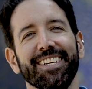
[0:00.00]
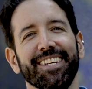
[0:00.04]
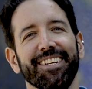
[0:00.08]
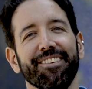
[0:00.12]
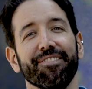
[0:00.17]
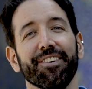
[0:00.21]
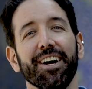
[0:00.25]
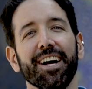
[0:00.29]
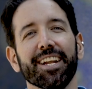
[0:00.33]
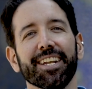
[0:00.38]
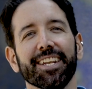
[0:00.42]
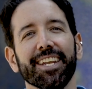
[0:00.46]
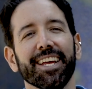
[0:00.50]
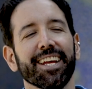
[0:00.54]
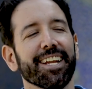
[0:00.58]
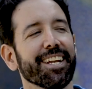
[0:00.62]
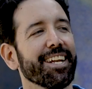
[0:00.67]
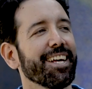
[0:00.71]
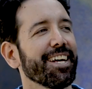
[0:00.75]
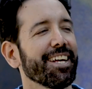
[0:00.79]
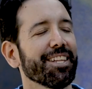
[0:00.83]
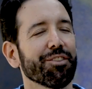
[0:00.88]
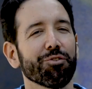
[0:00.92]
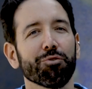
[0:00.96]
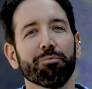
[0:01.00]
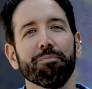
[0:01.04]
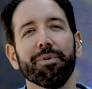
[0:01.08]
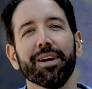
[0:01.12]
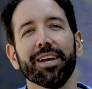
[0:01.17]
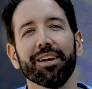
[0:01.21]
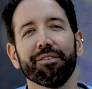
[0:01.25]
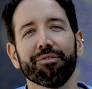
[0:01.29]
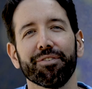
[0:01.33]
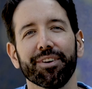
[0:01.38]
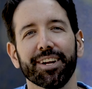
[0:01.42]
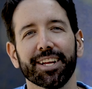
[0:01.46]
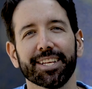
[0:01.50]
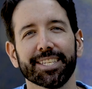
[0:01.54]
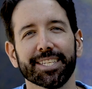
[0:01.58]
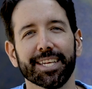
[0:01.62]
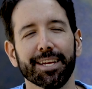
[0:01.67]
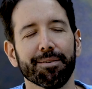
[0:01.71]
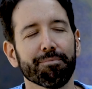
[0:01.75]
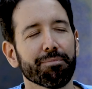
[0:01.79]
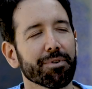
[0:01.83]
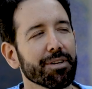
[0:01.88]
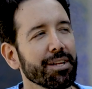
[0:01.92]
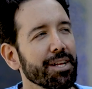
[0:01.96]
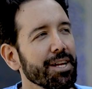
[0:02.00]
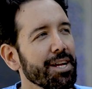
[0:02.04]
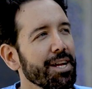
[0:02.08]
Iran than Dubai, for example.